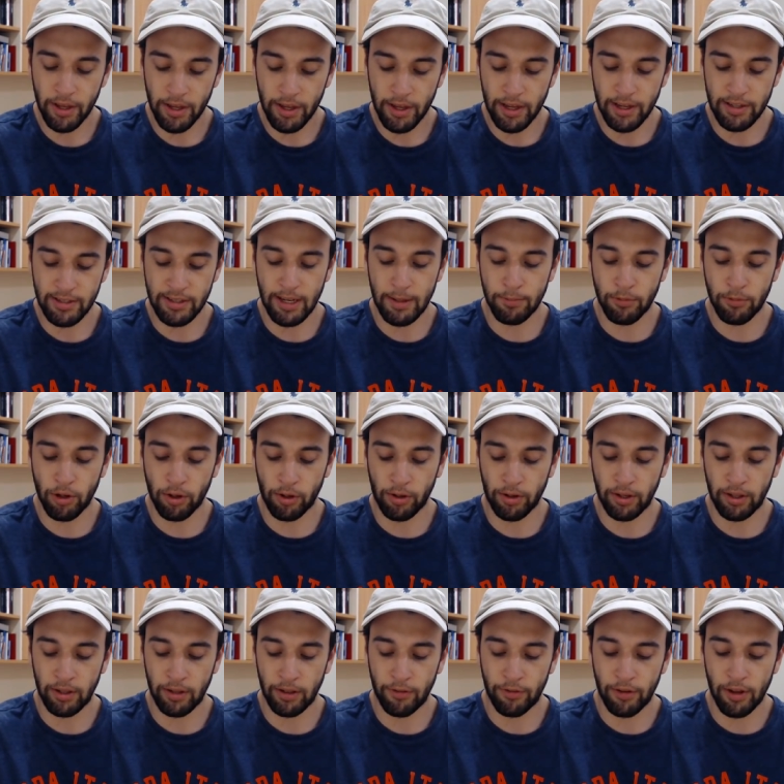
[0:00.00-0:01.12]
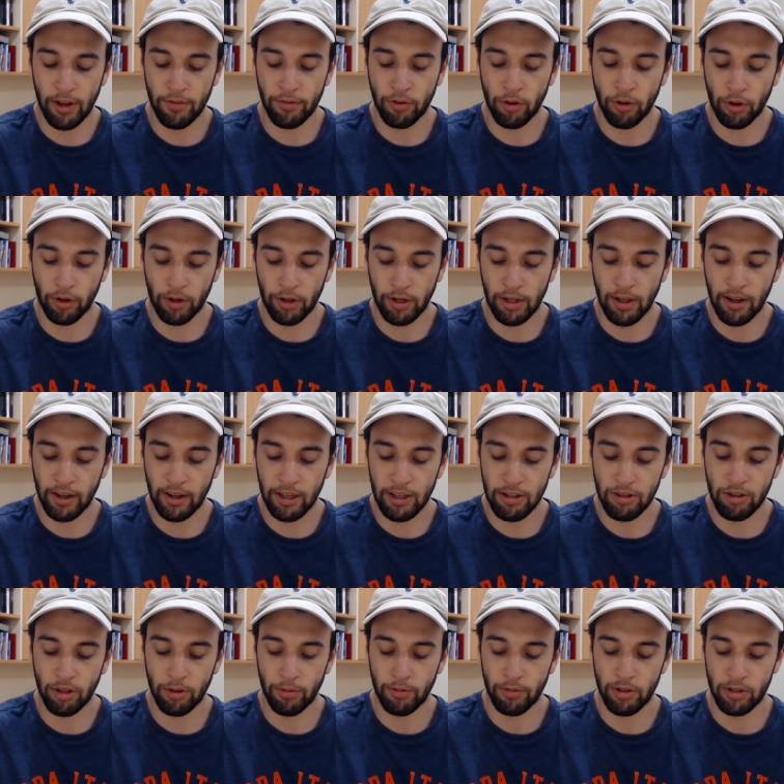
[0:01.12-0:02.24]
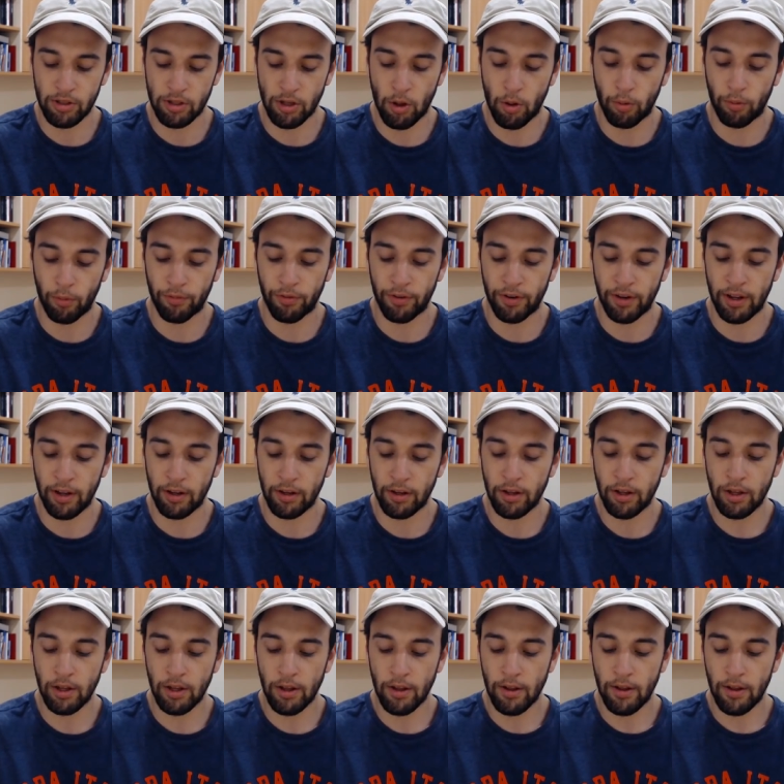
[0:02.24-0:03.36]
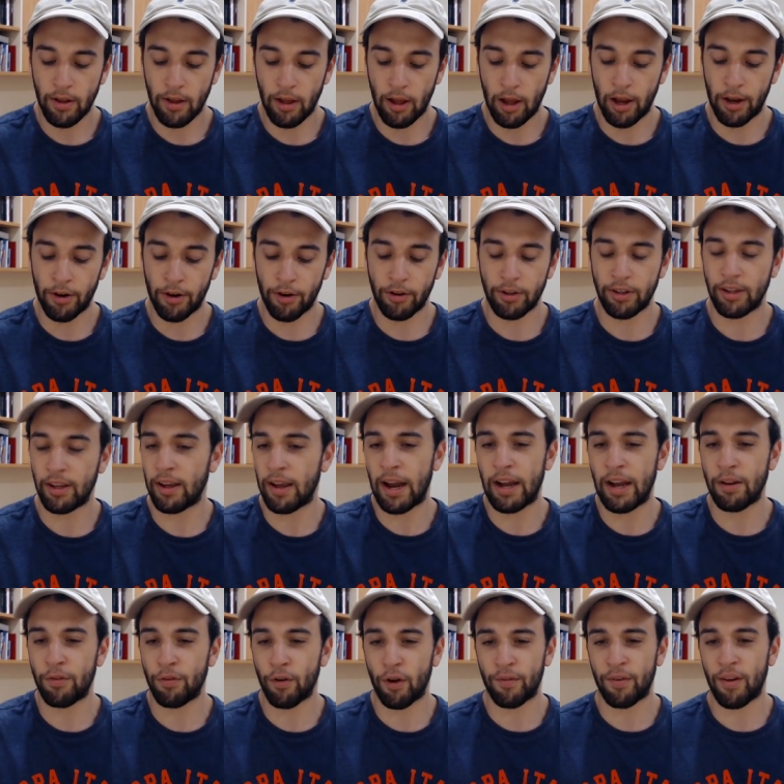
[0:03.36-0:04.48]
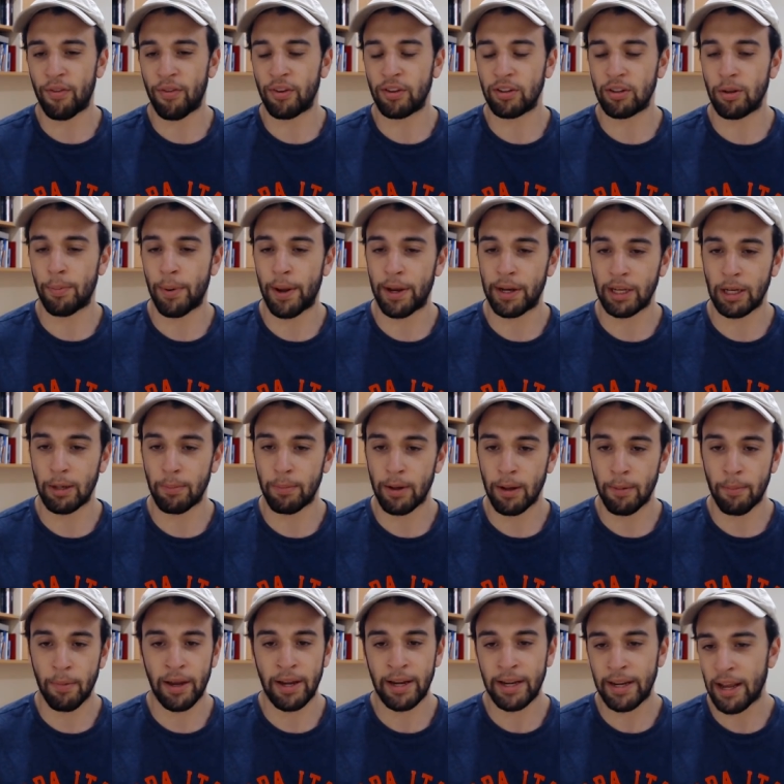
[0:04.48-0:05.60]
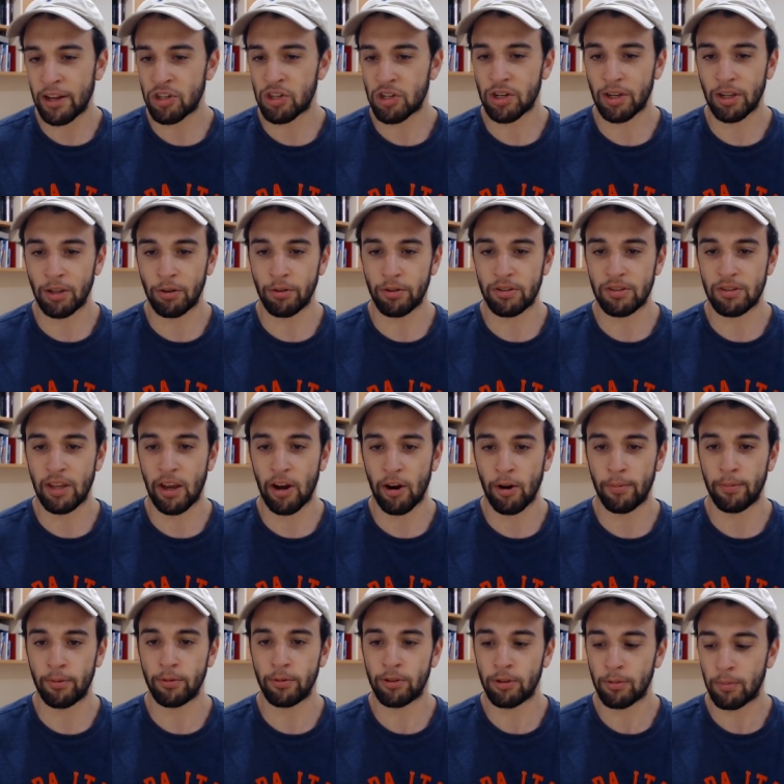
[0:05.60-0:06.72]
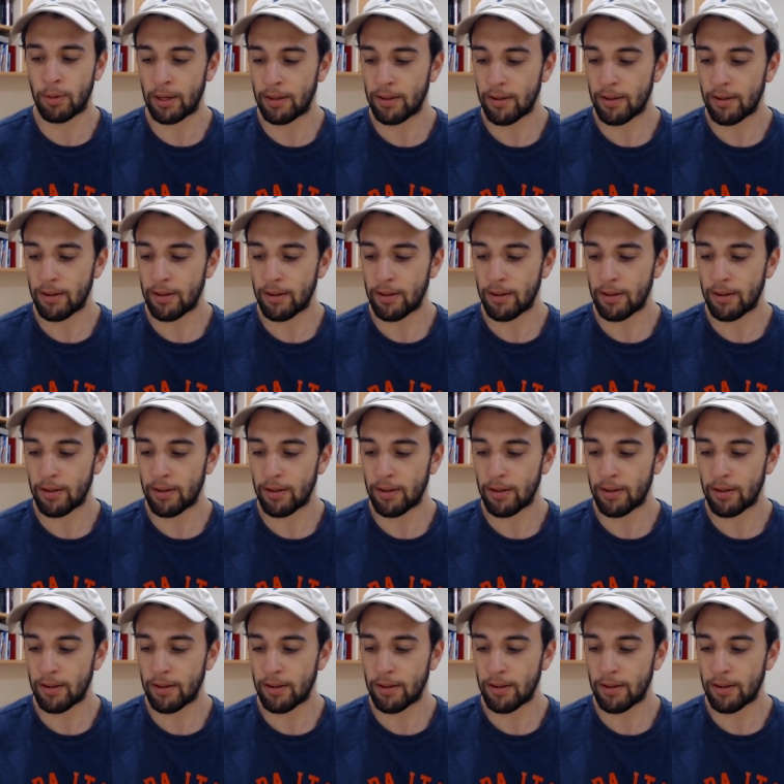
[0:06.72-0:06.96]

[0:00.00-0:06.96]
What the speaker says: And Sam Docherty. If you have Docherty, I guess you just hold for now. I know, 85, nothing to panic about, but he actually looks terrible to me.